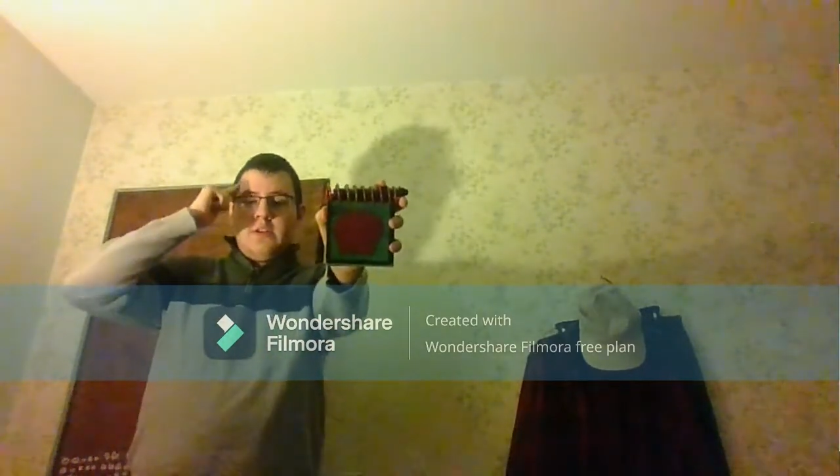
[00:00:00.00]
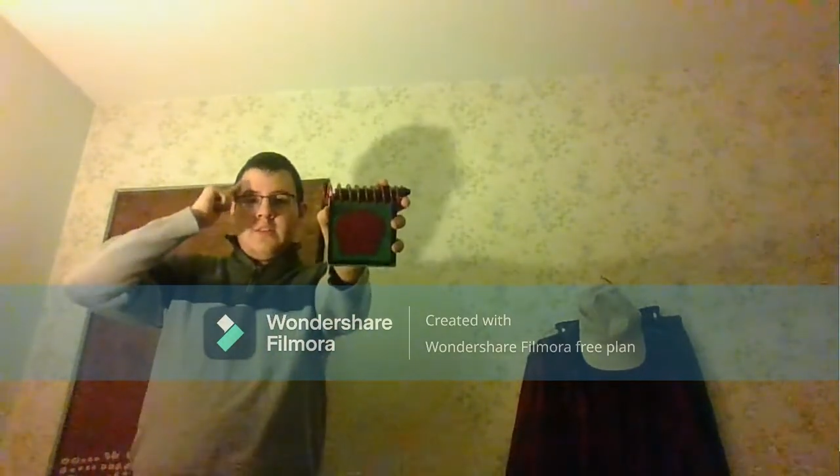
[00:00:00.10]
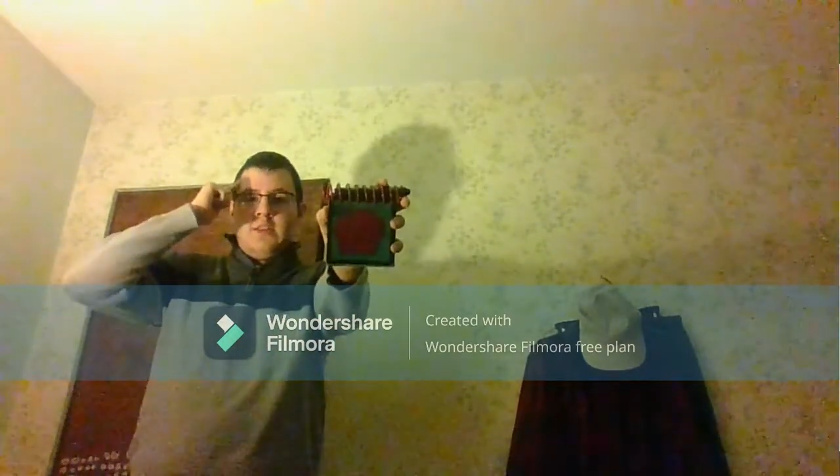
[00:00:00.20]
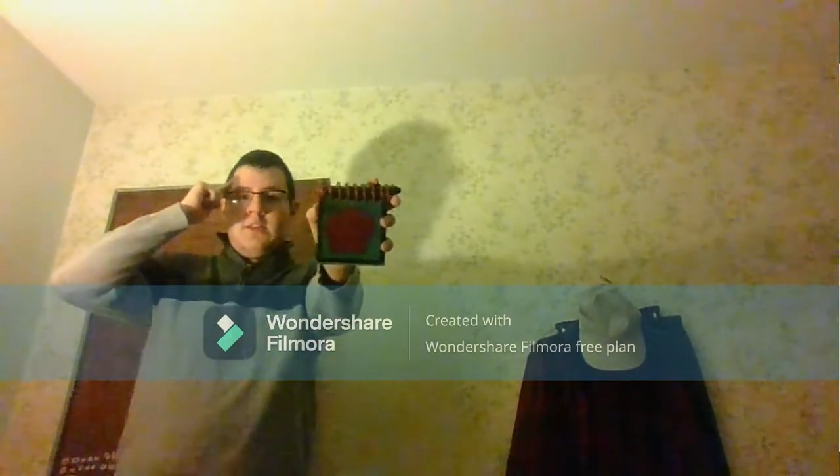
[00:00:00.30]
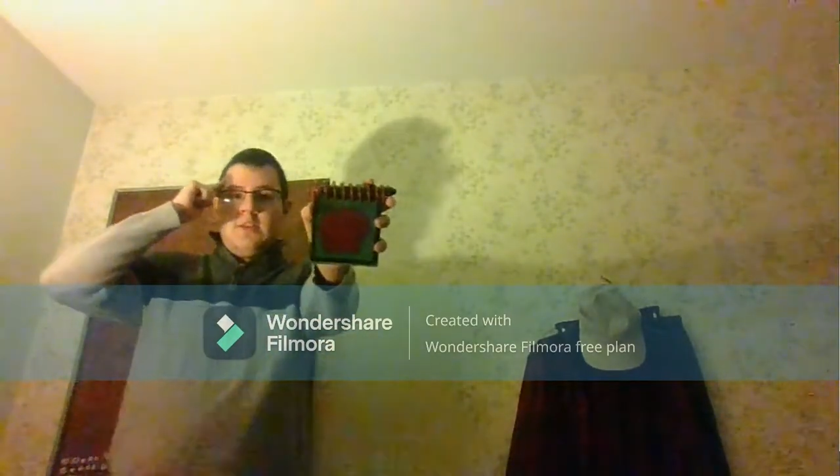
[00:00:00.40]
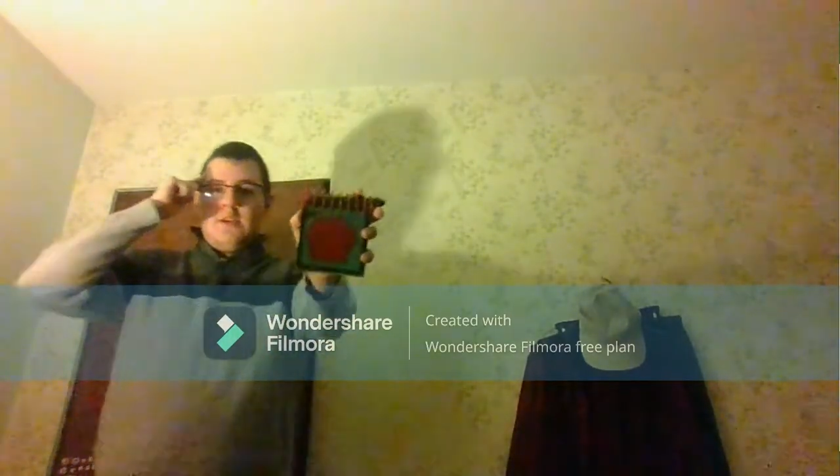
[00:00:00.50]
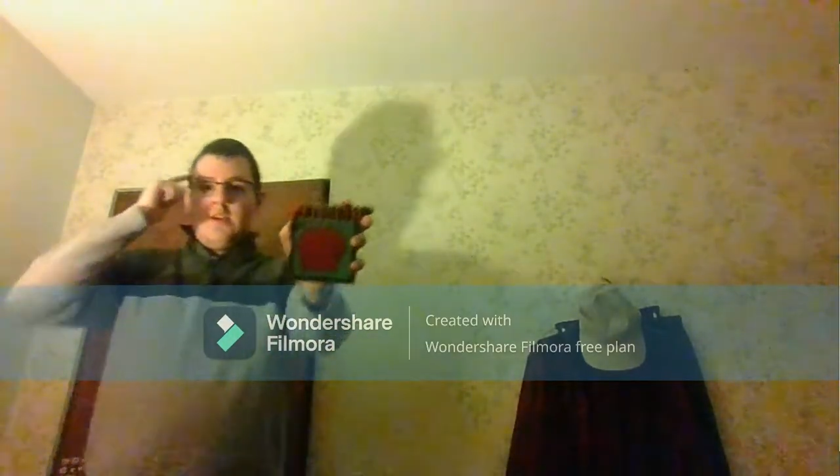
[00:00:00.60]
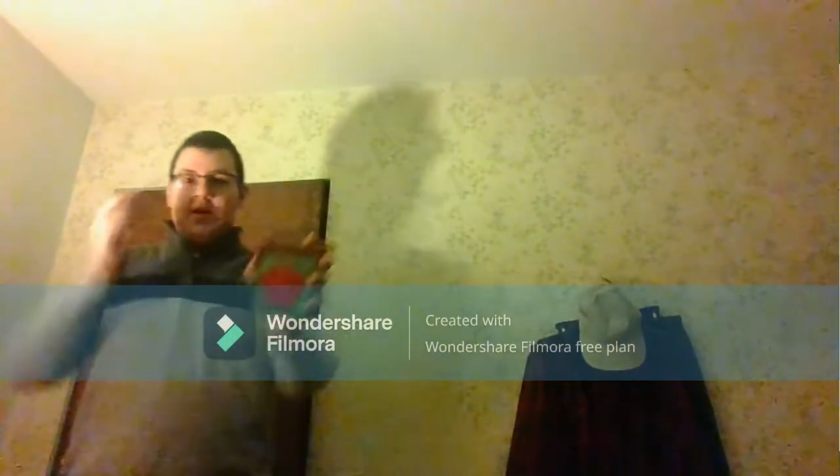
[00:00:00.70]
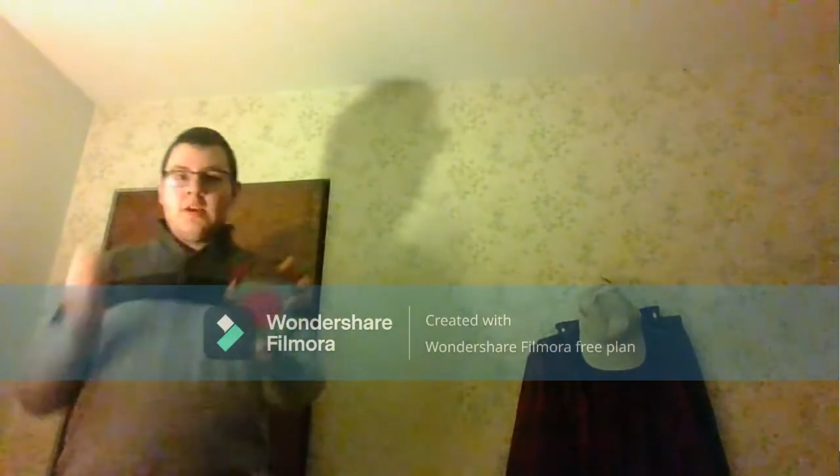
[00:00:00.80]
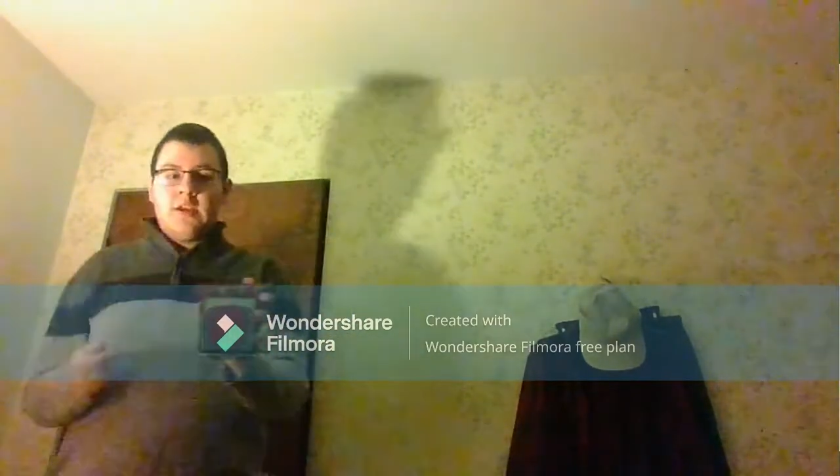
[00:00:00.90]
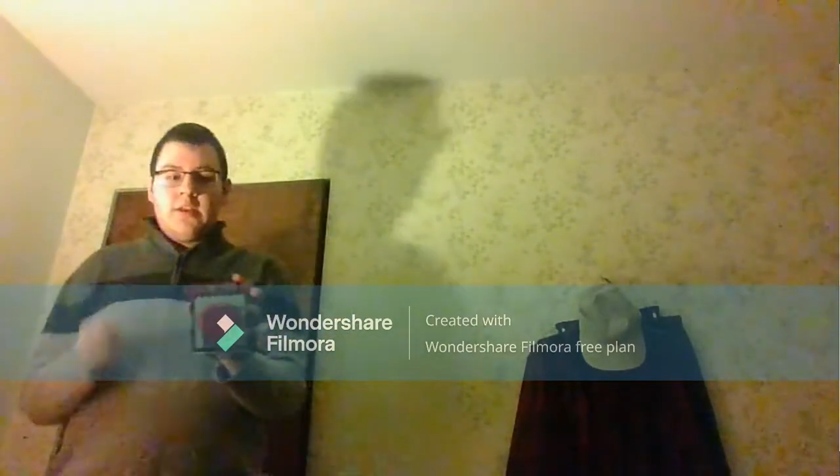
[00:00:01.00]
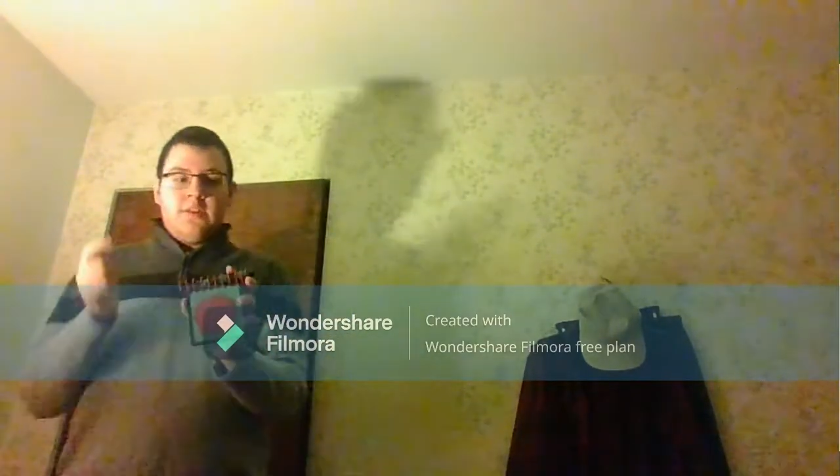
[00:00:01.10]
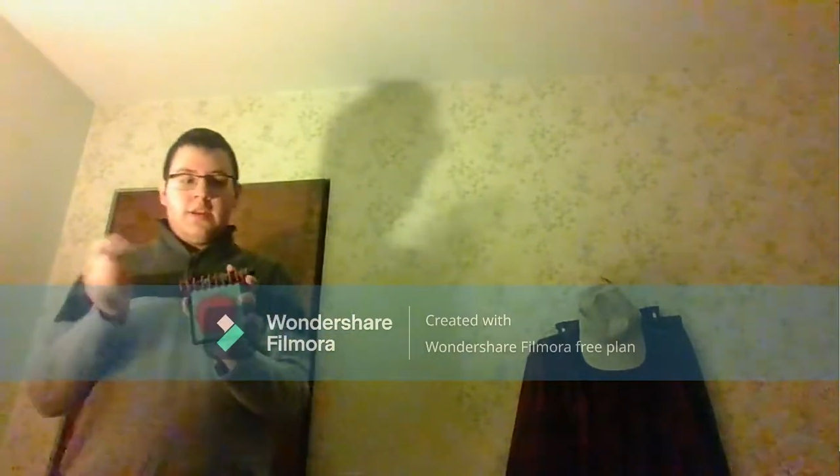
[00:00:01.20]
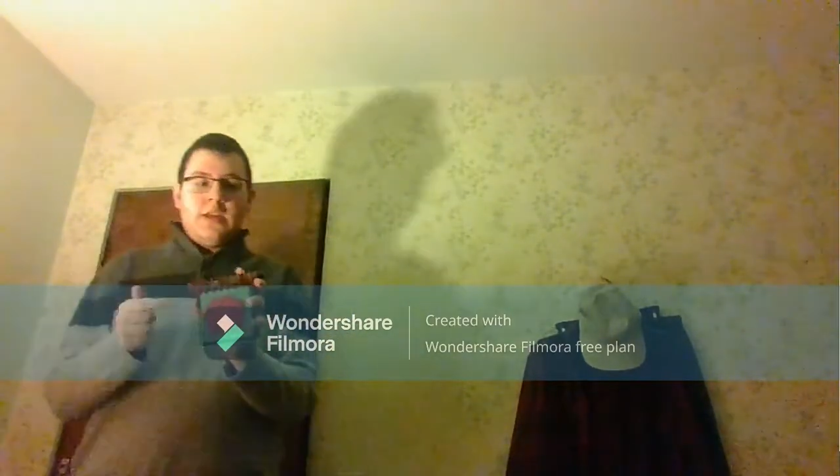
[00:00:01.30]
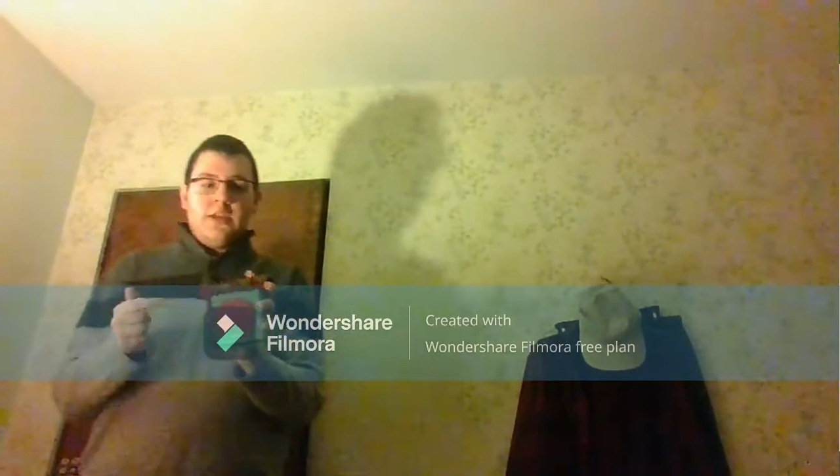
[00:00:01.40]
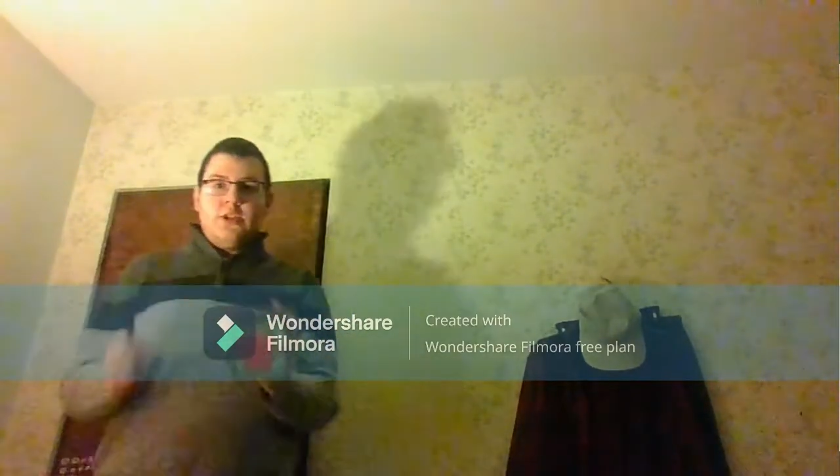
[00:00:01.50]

thinking chair.